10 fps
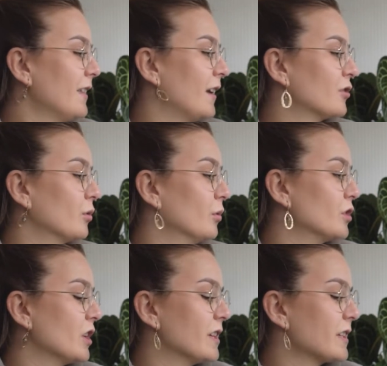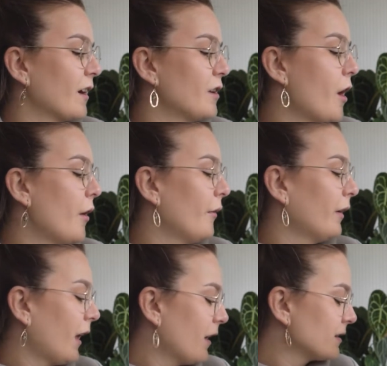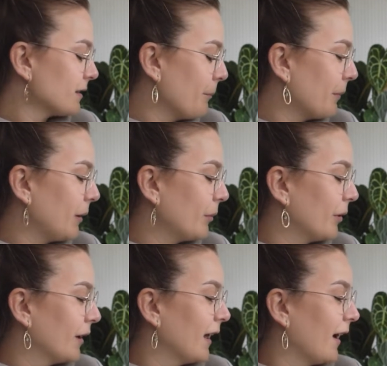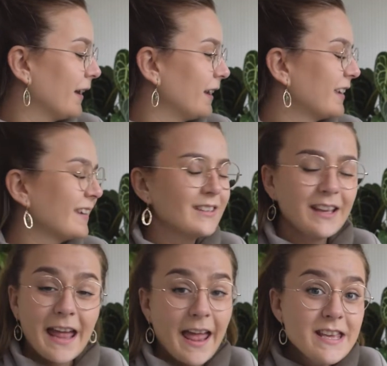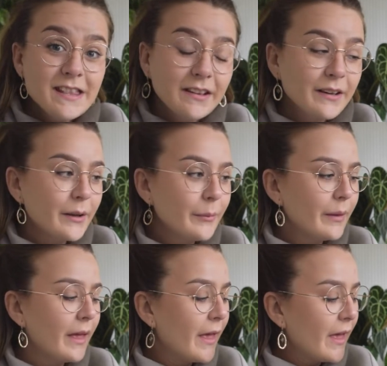They're gorgeous. I know some people are like, hate them,